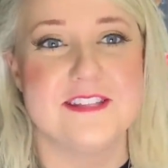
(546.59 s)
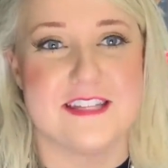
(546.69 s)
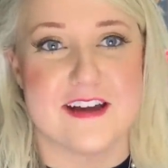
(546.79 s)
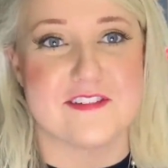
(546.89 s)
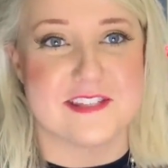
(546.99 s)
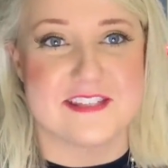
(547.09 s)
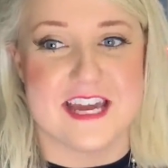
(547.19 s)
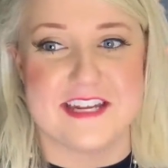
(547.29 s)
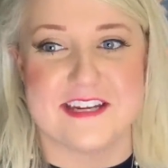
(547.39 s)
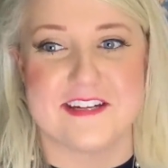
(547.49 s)

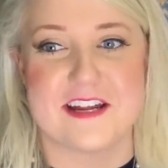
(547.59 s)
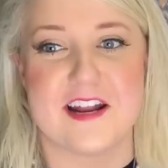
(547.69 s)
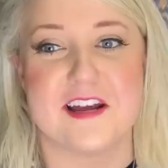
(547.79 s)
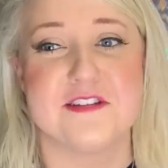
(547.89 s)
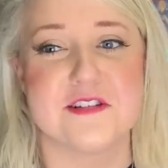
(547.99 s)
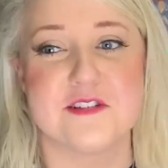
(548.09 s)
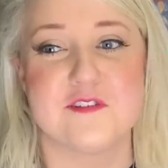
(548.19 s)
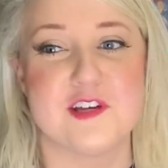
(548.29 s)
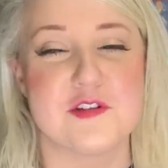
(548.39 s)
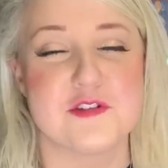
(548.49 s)
devastated and I just
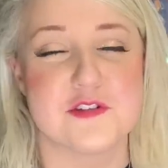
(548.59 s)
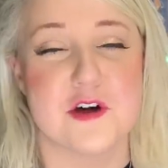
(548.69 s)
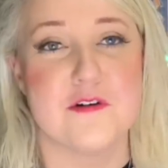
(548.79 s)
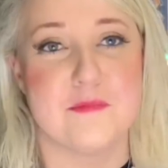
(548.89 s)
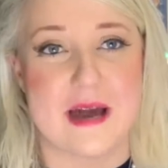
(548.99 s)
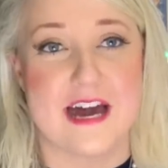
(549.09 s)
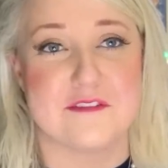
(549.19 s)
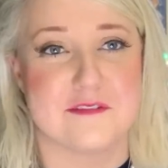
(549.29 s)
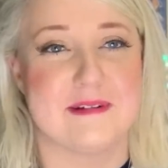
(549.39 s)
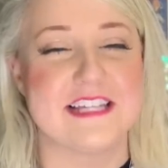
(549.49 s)
feel so bad for Bette.